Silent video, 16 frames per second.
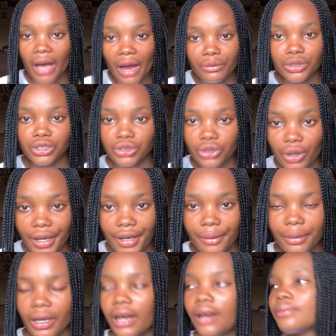have it in your
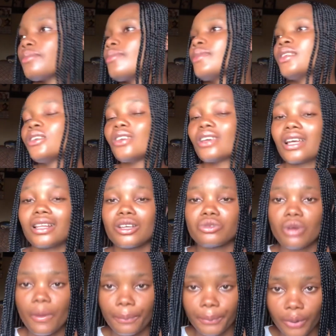area. You can
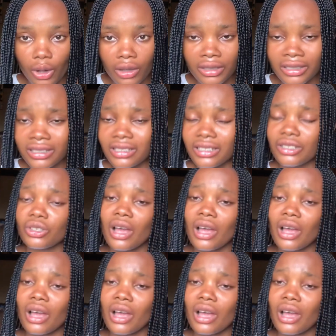as well plug it